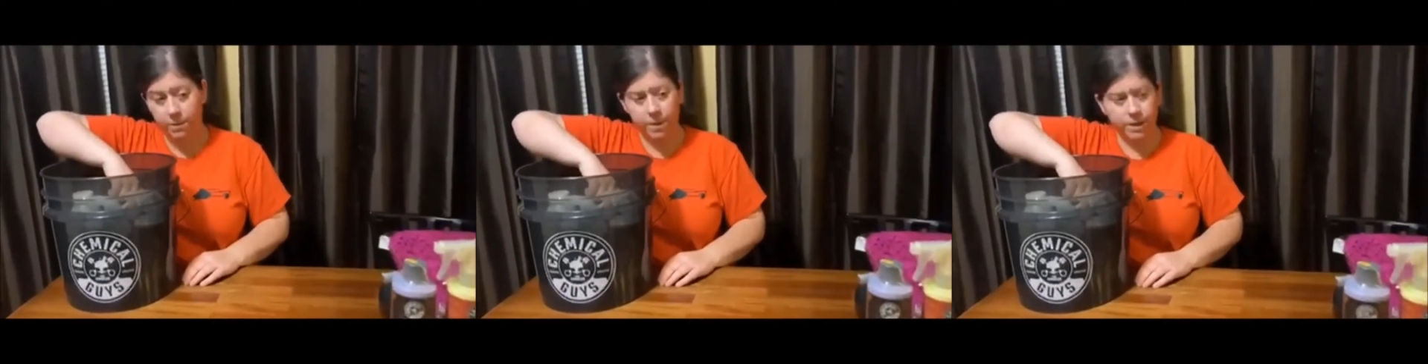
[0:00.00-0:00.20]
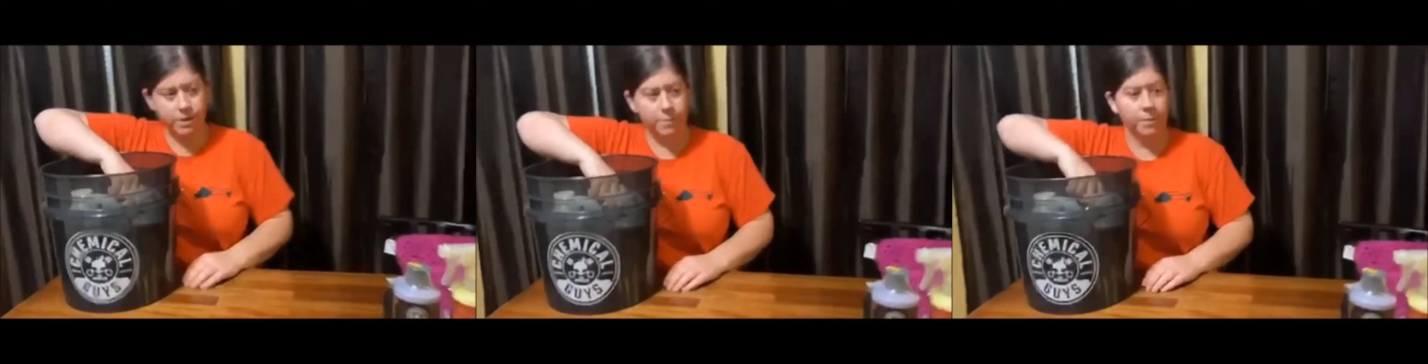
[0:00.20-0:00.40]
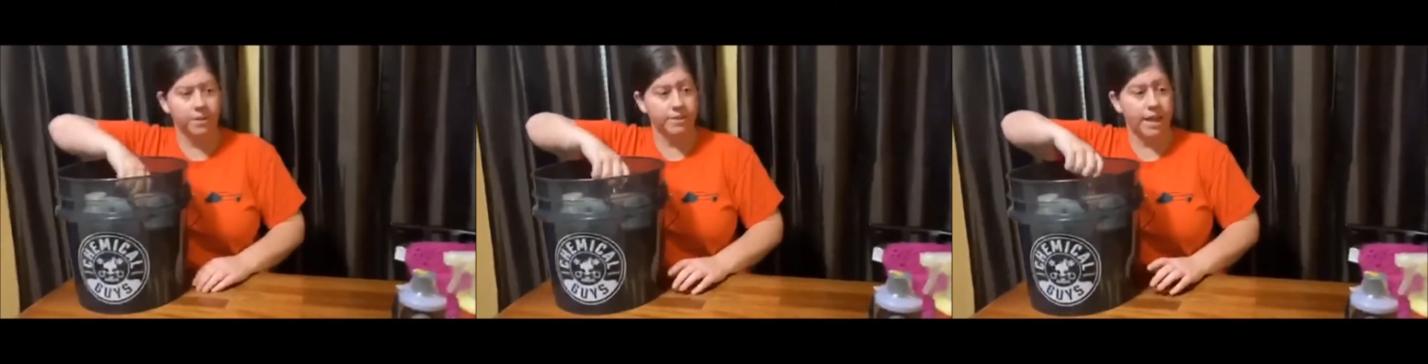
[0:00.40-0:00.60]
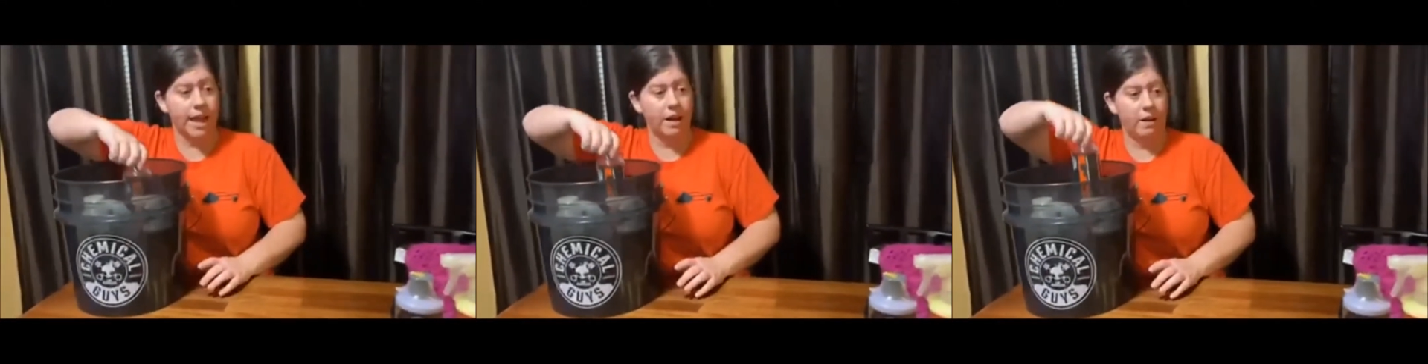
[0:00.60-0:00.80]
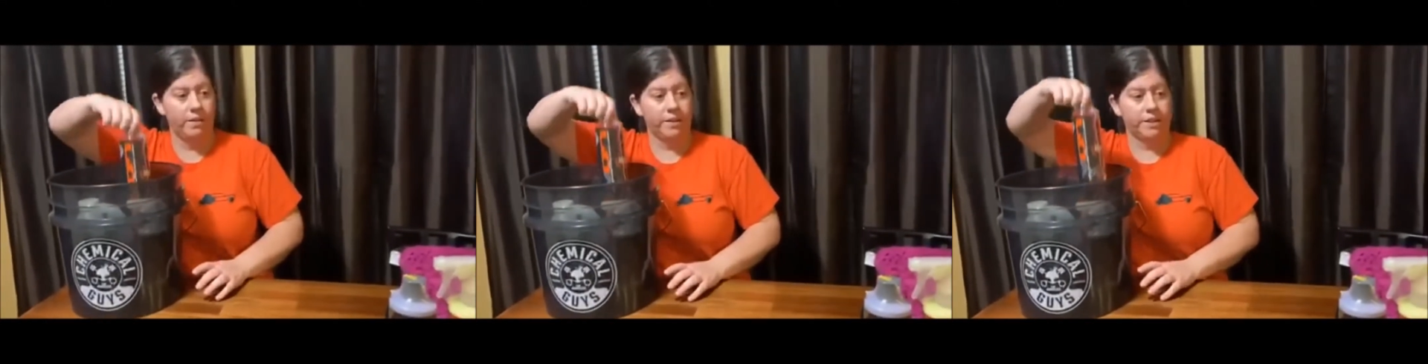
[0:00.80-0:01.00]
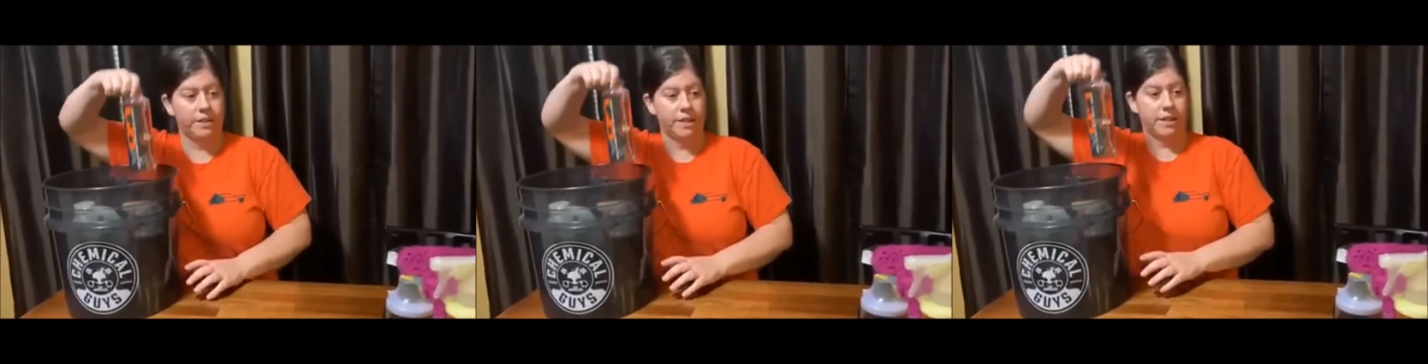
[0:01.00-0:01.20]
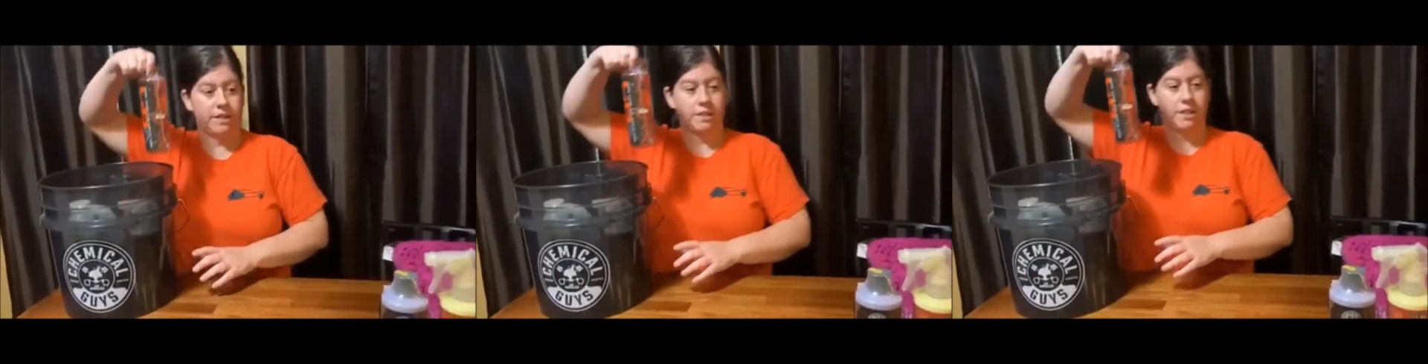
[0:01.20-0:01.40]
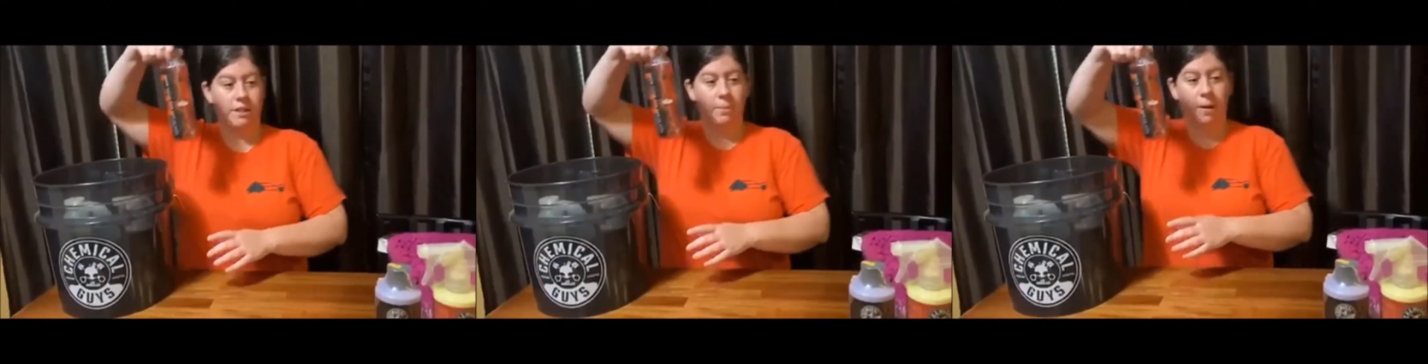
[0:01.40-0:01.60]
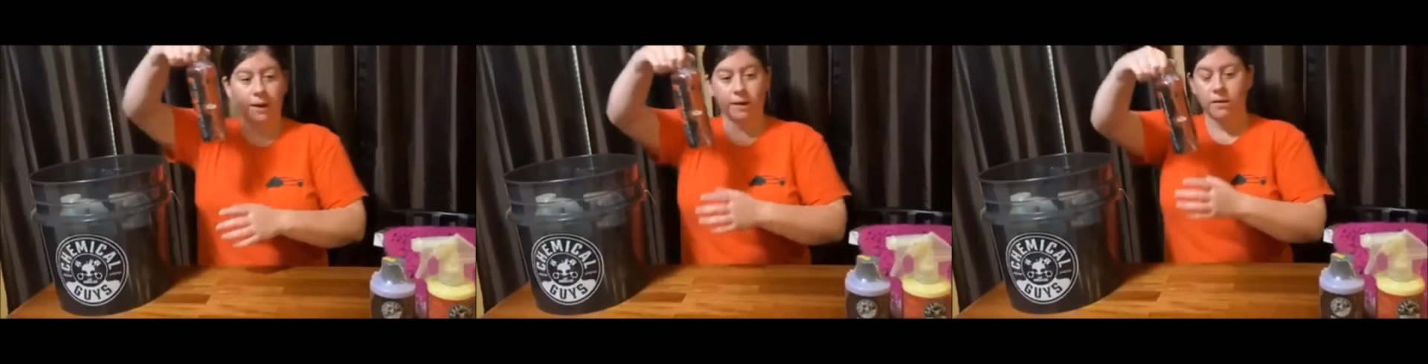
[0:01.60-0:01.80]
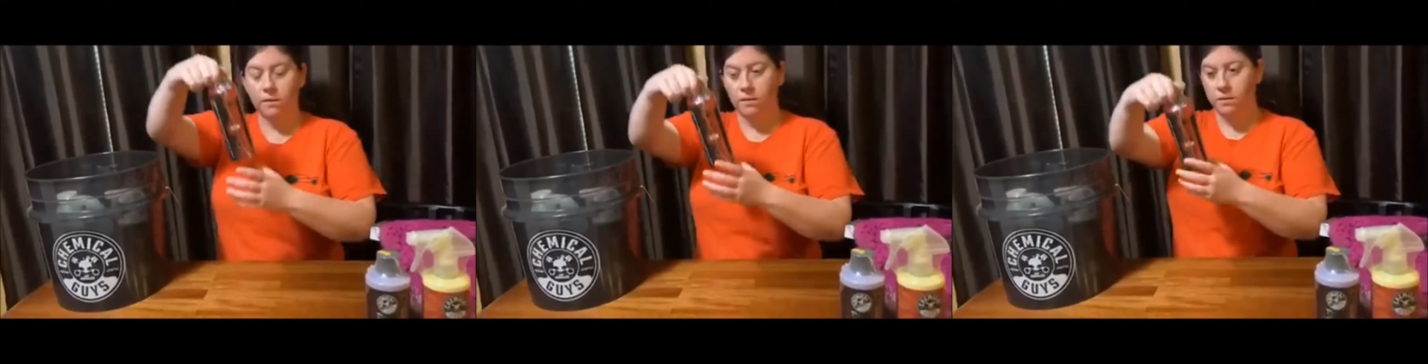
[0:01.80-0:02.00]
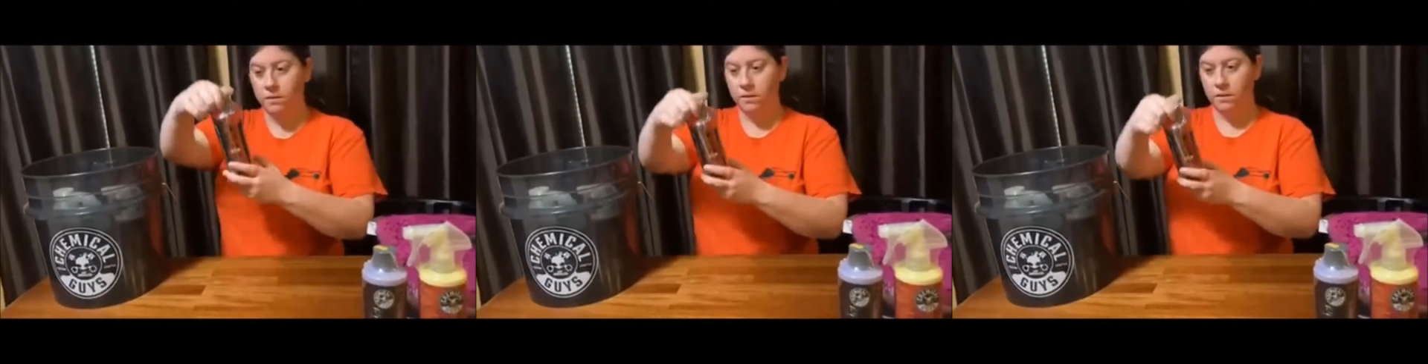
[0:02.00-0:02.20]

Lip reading: wait to put that on the TC, Michael.